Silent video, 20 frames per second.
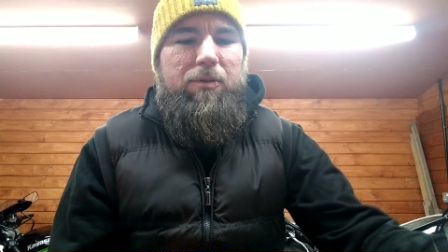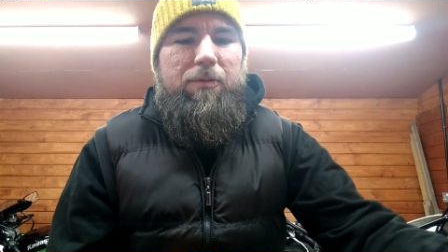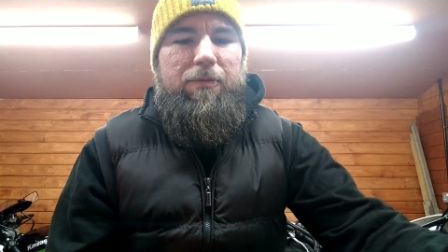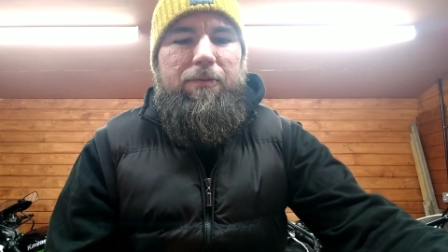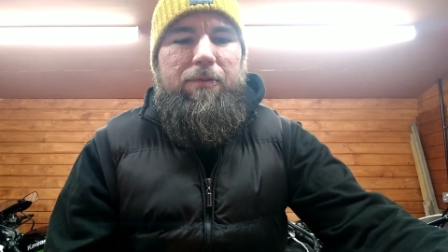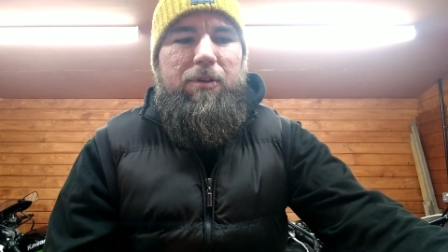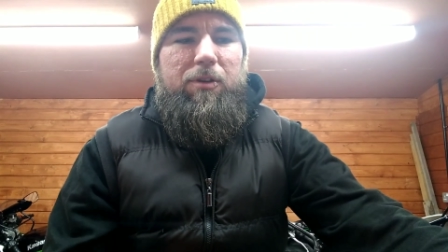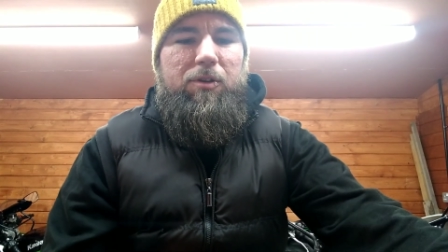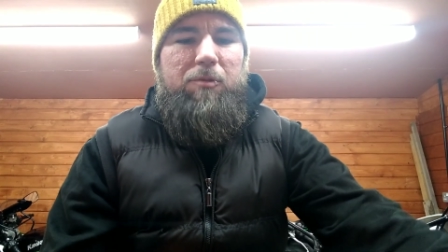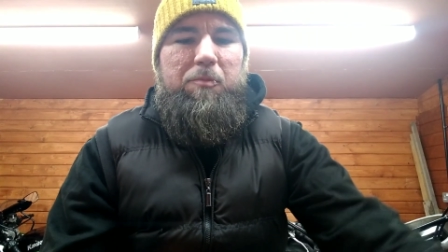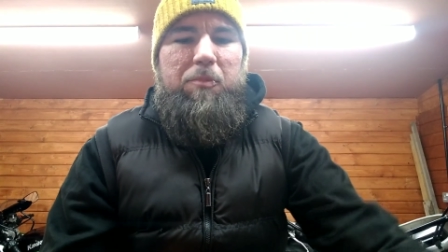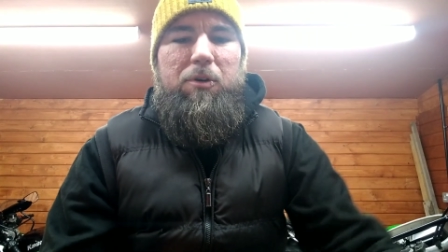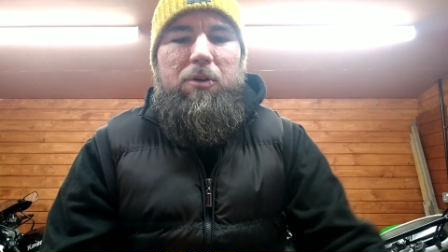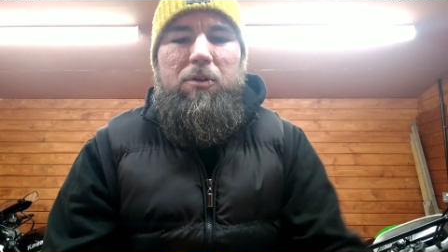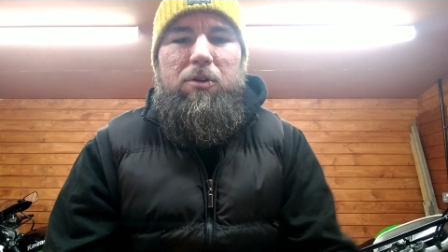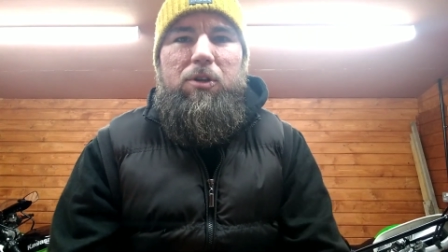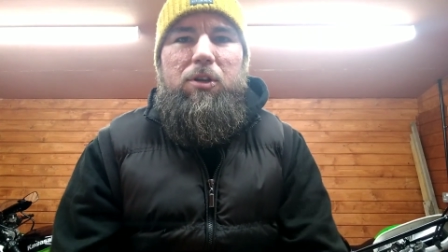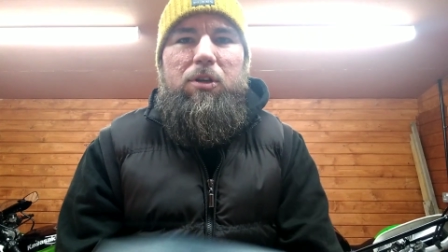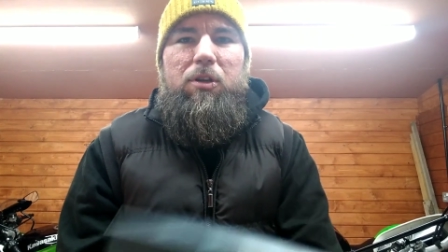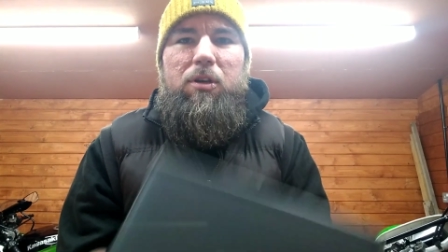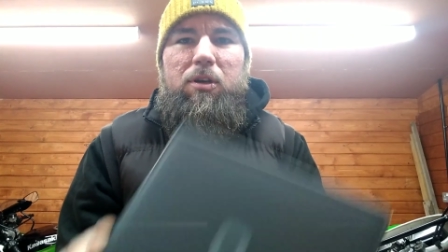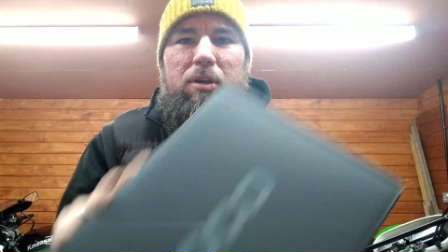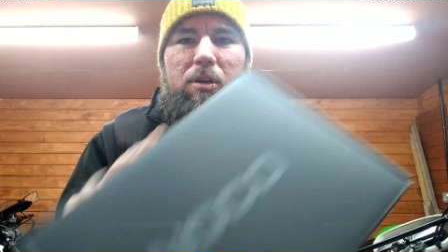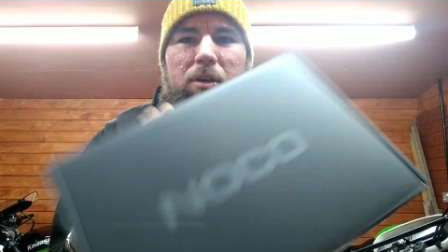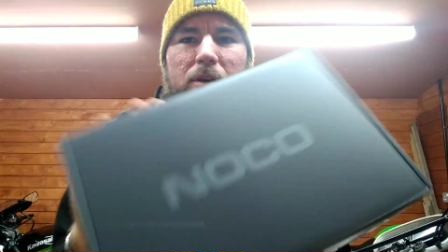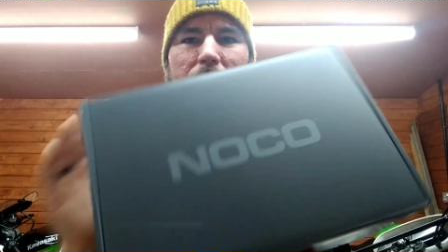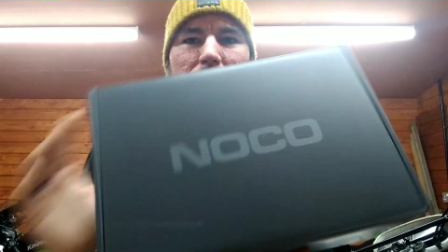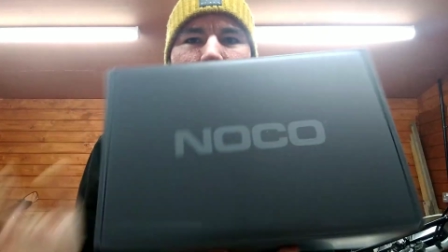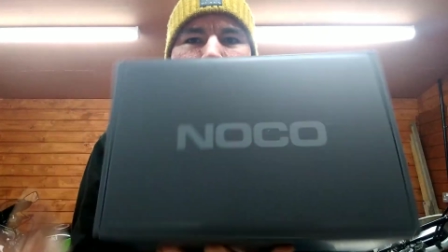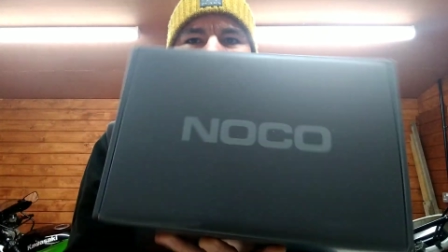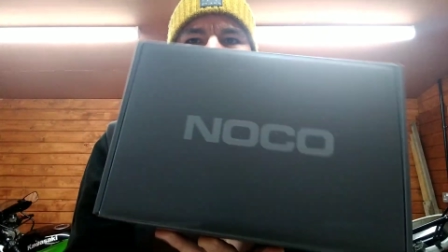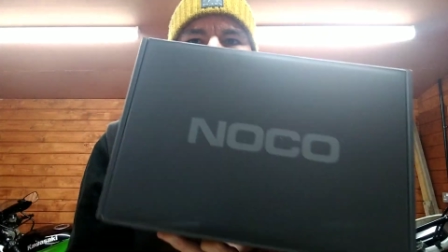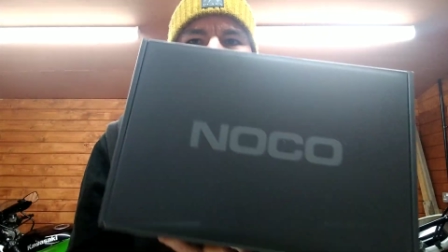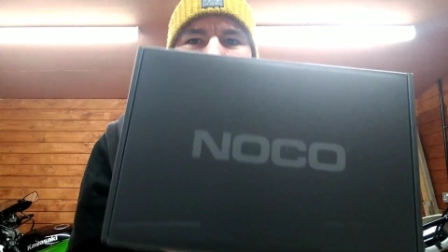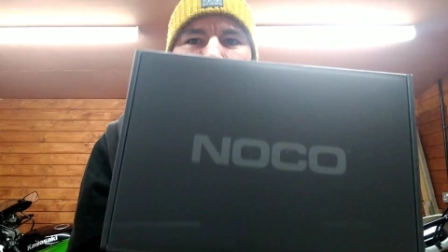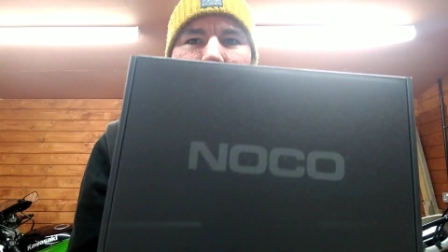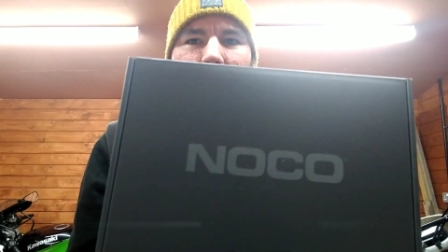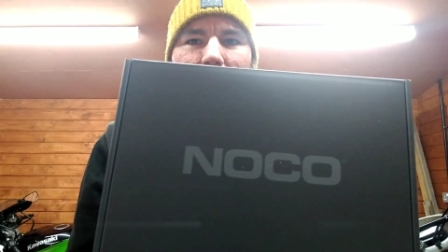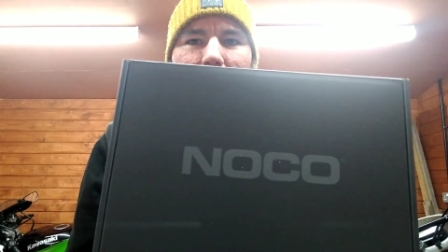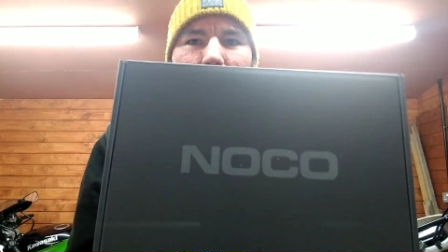off this box.
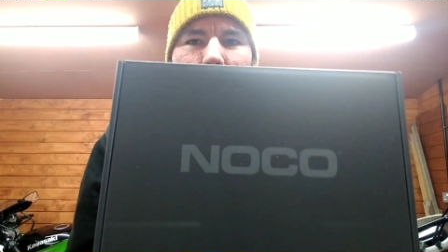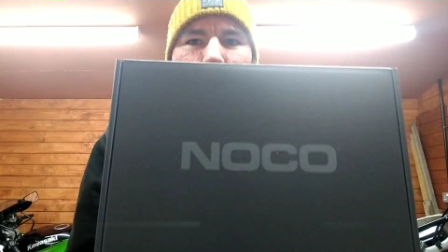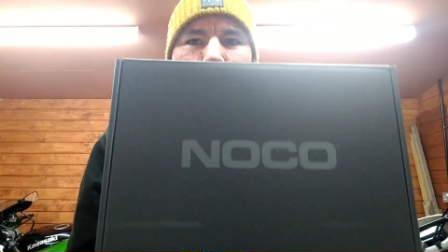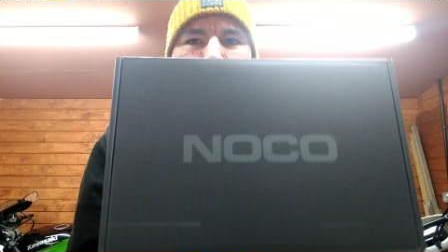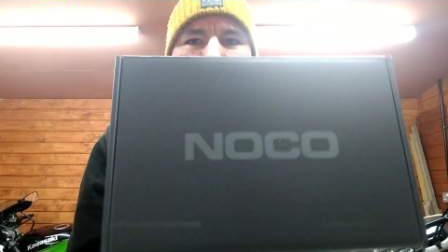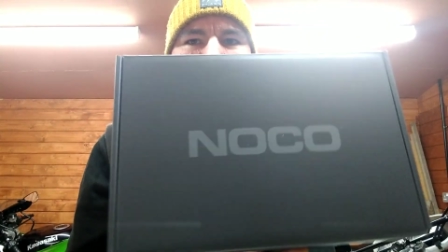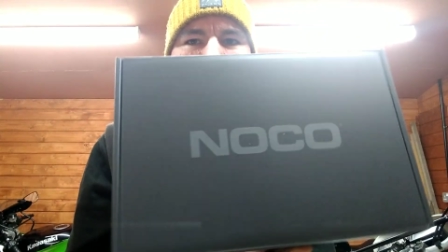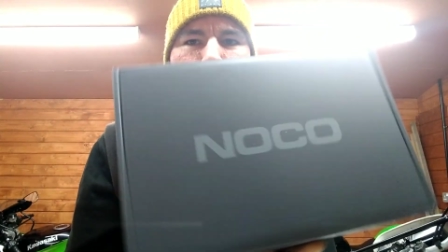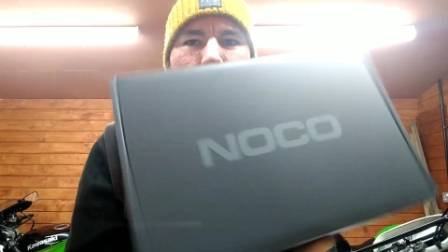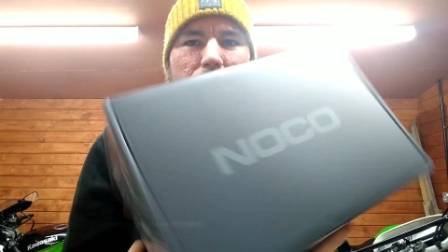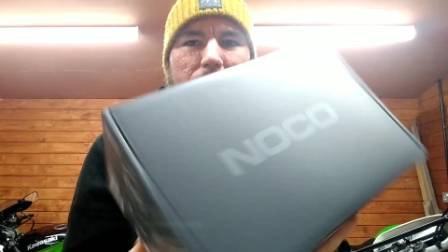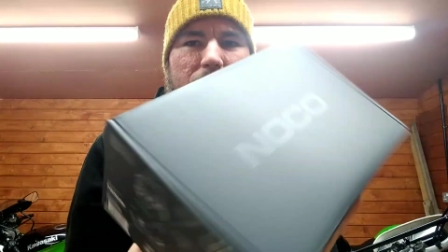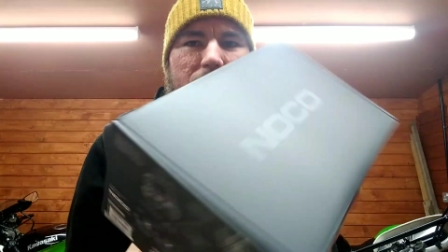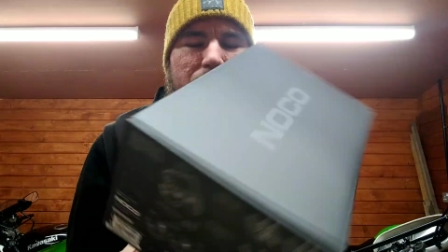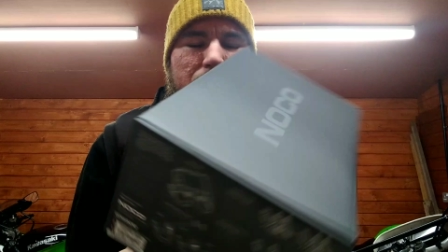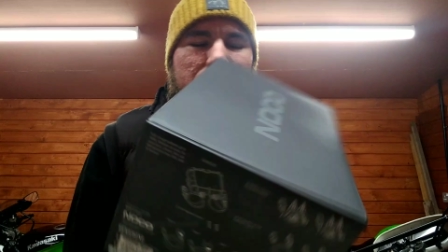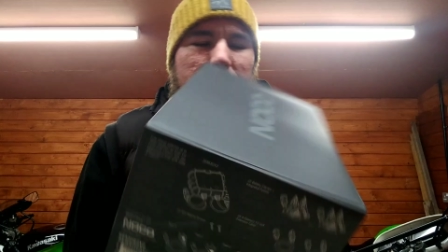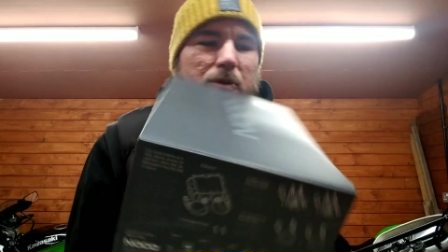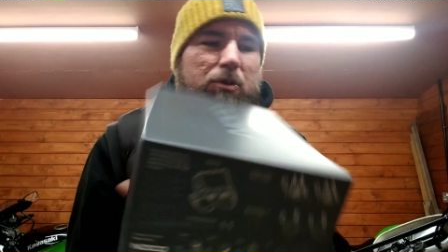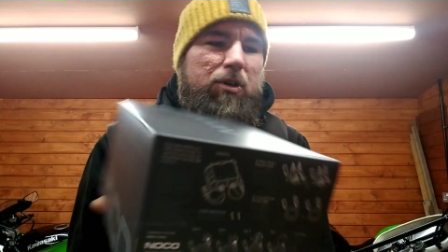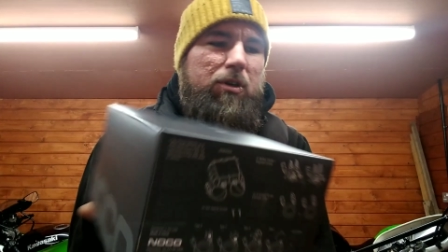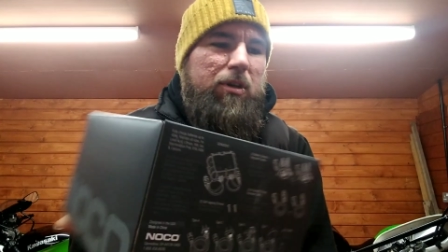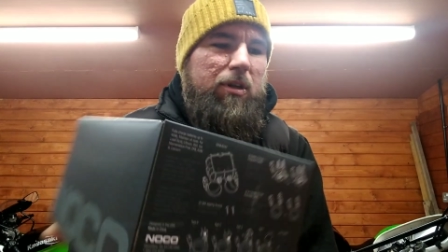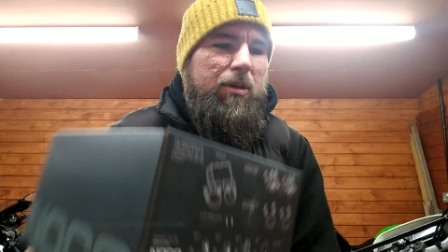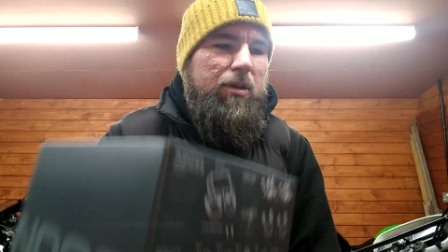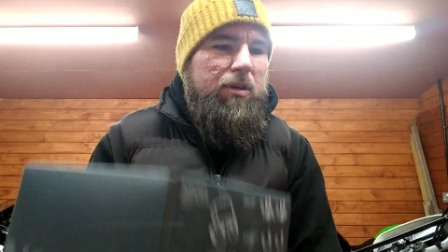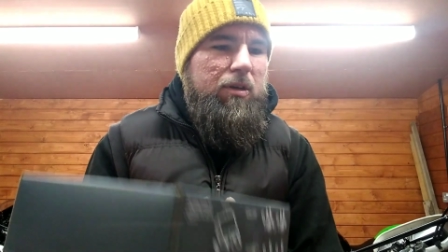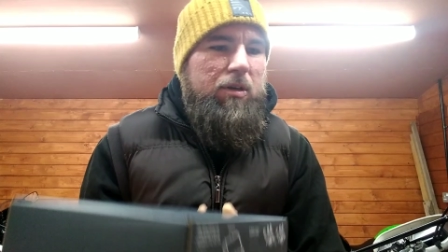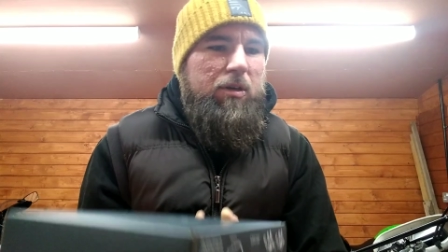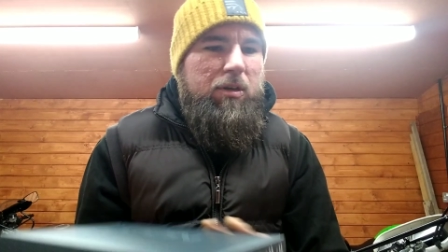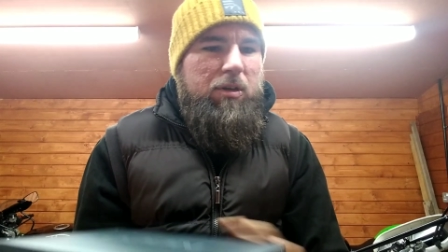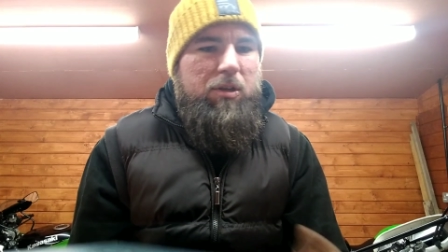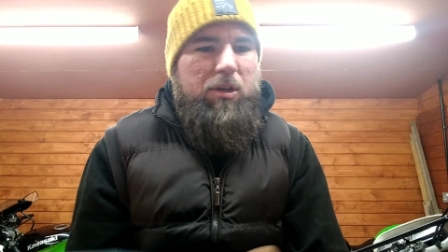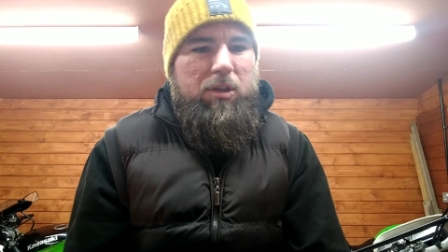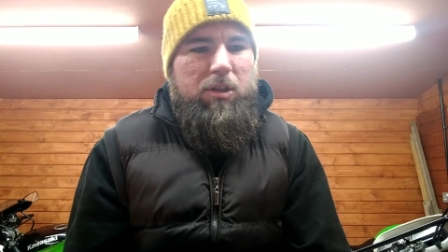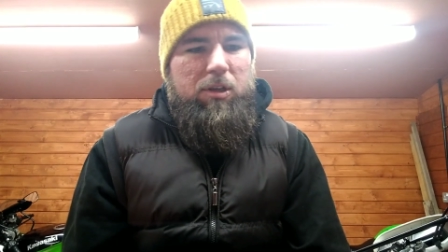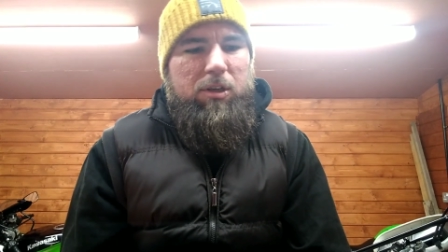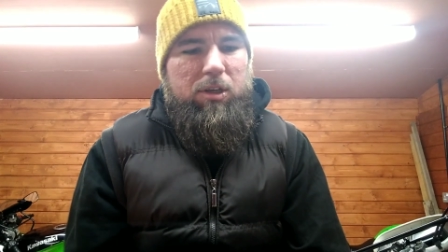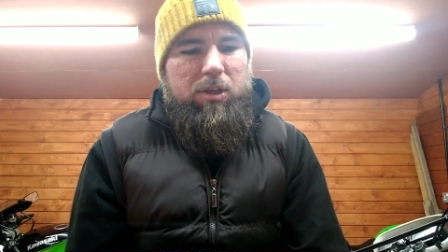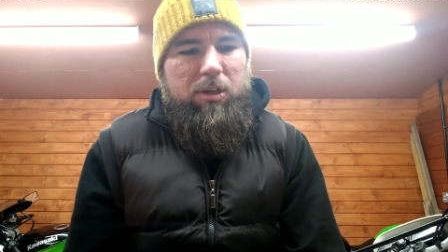Ooh, that's bosh. So
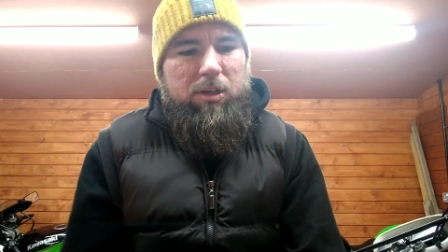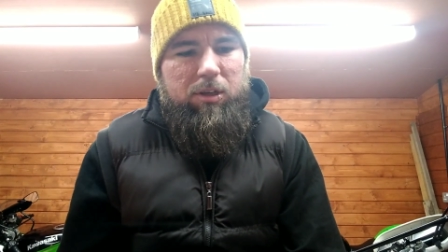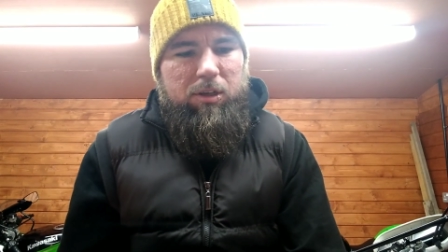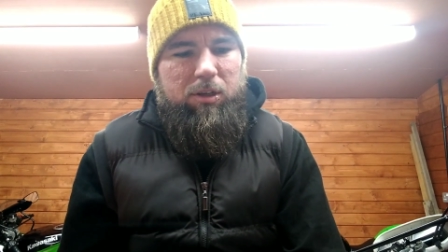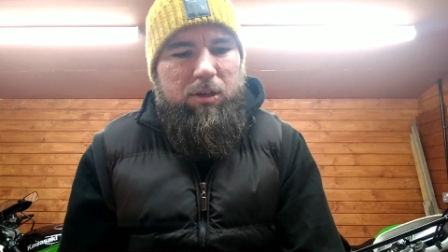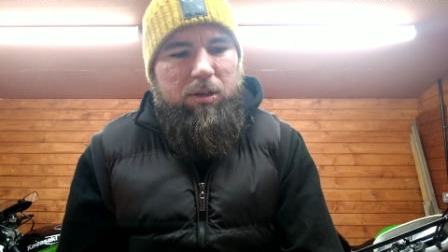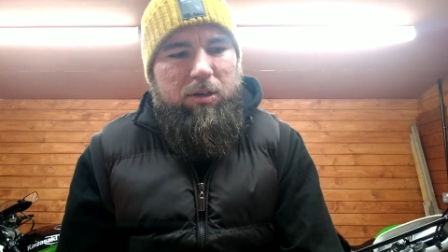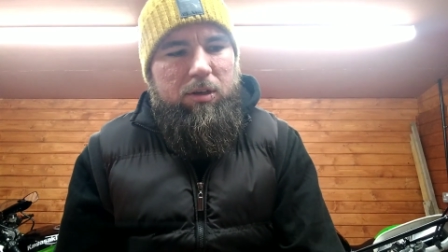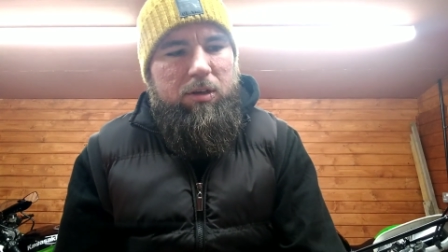this is